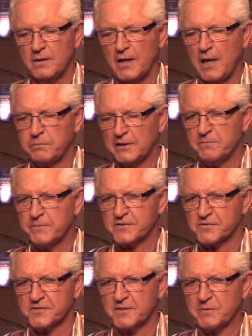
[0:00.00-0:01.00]
I believe
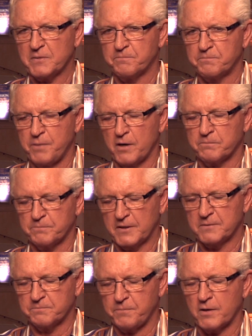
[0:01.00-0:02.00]
Mississippi, part
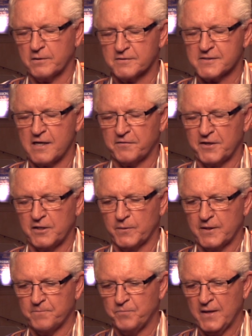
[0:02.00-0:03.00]
of the South
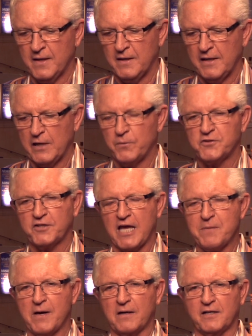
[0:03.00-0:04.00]
anyway. And when she
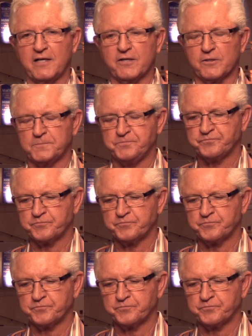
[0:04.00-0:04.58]
came out here,